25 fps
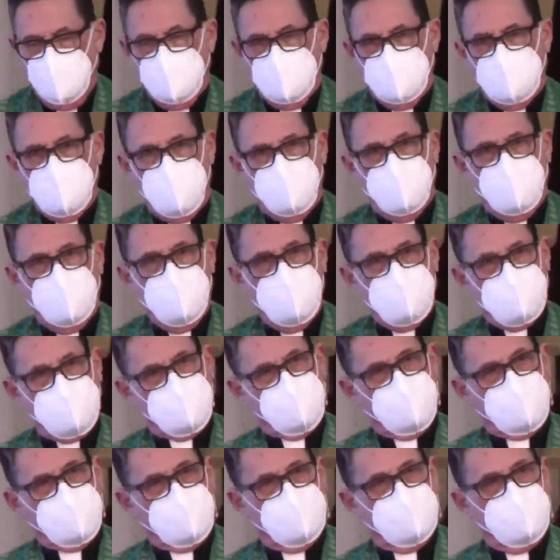Couple
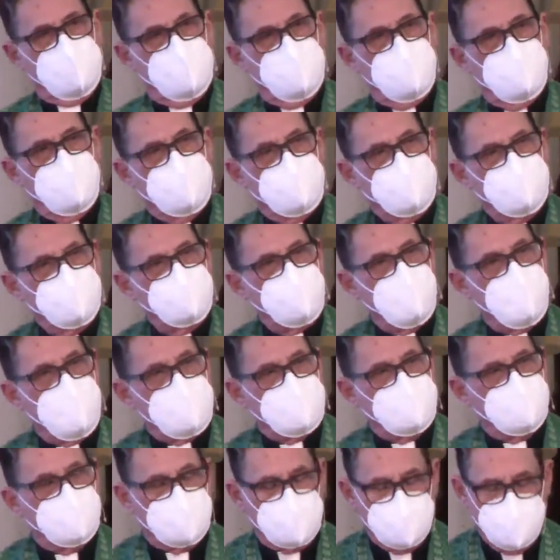this with the
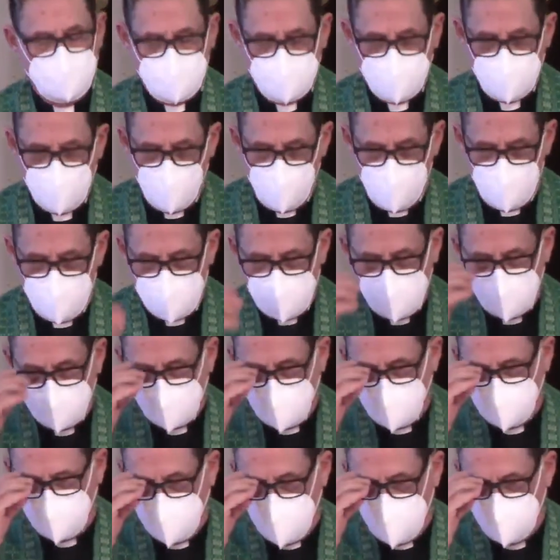fact that the majority
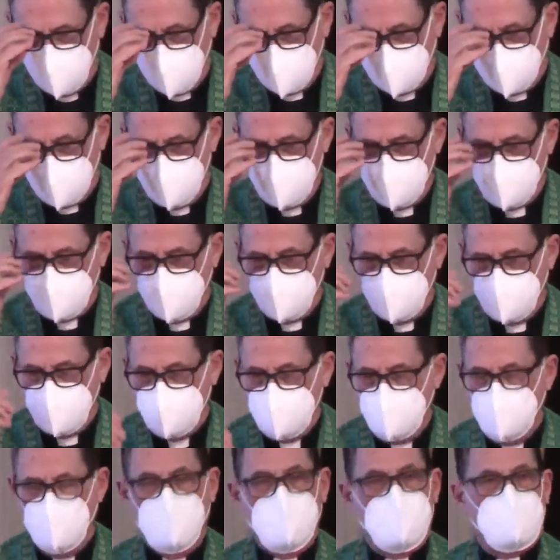of Republicans in the
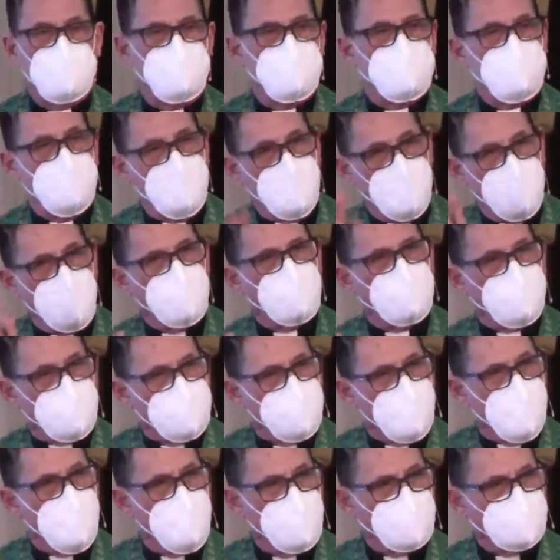U.S. now
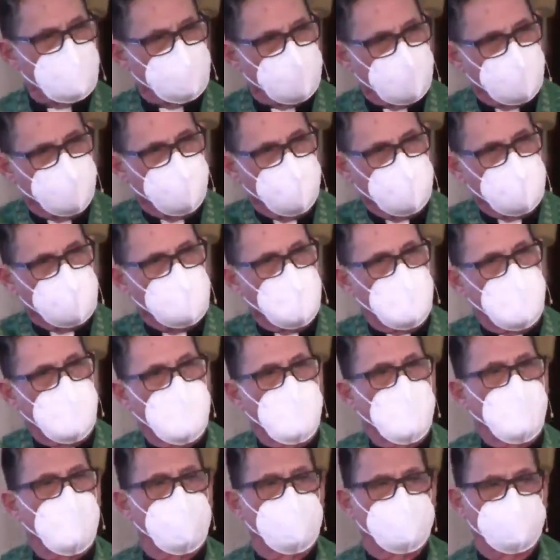promote the big lie.